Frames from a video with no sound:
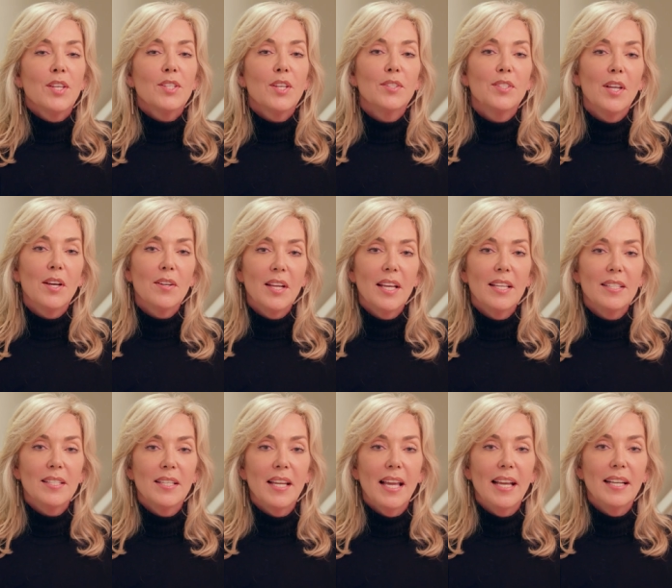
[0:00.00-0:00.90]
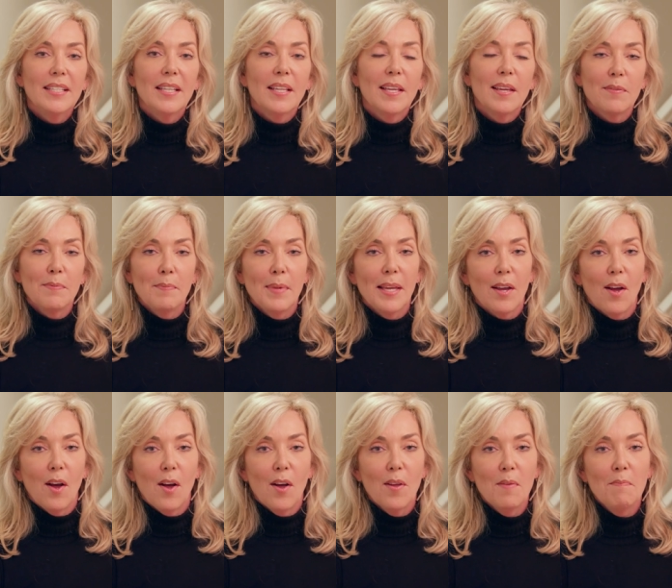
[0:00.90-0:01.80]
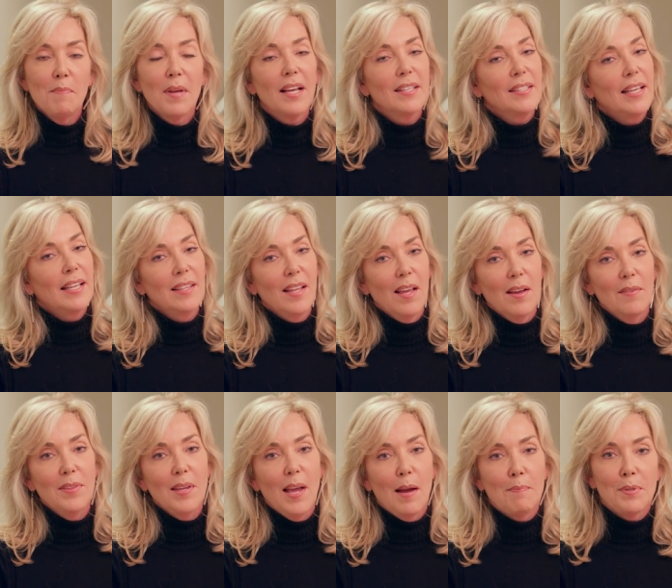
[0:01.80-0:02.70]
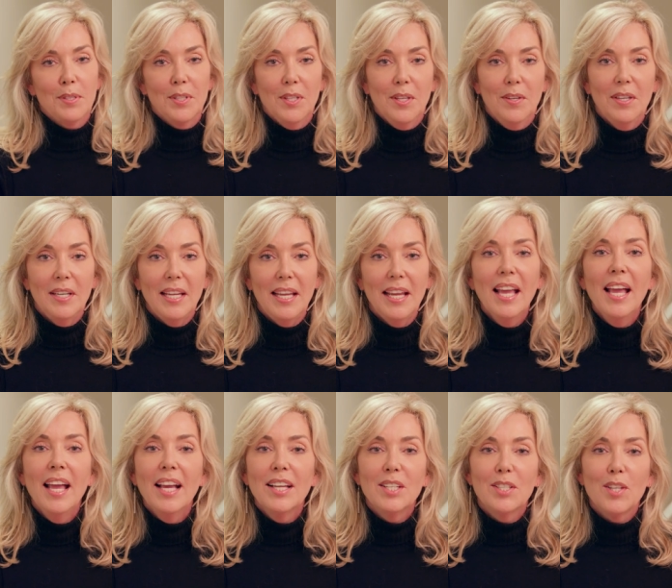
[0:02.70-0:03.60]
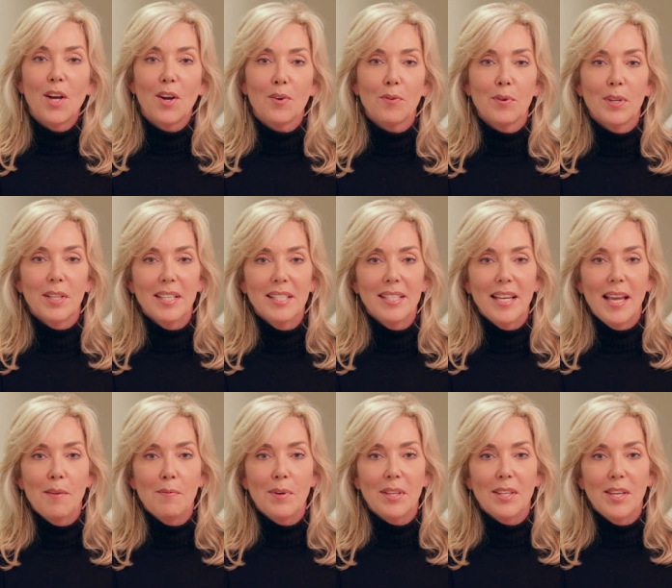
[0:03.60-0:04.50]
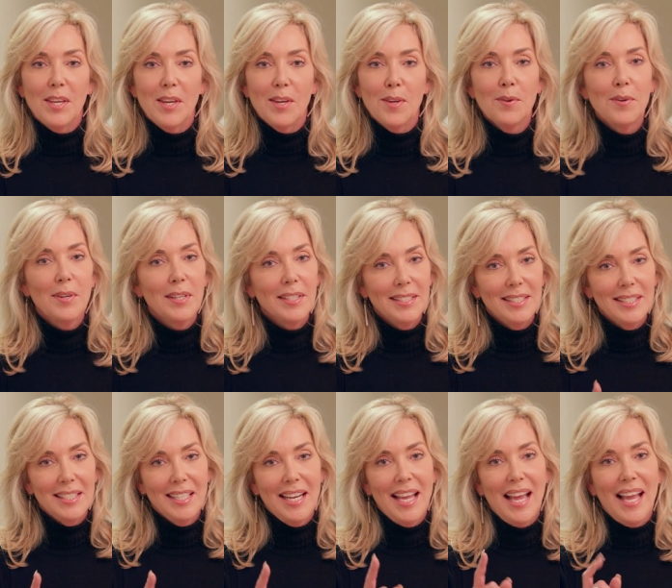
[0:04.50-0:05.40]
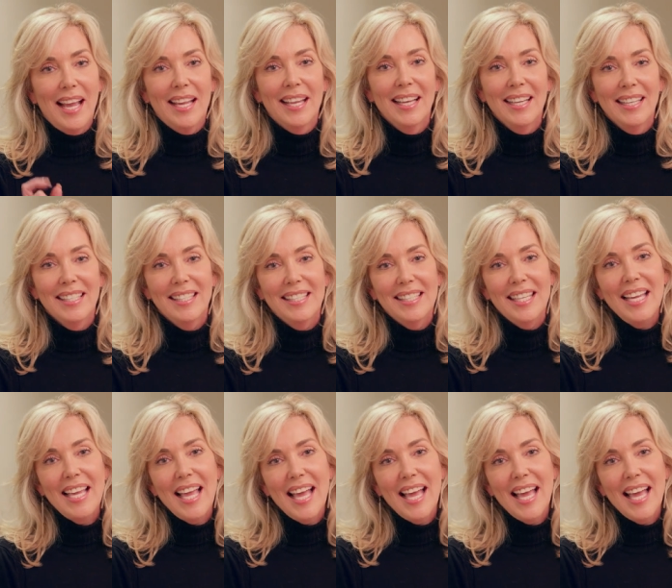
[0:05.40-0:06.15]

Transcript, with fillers: So don't hesitate to give me a call because I'd love the opportunity to talk real estate with you today. See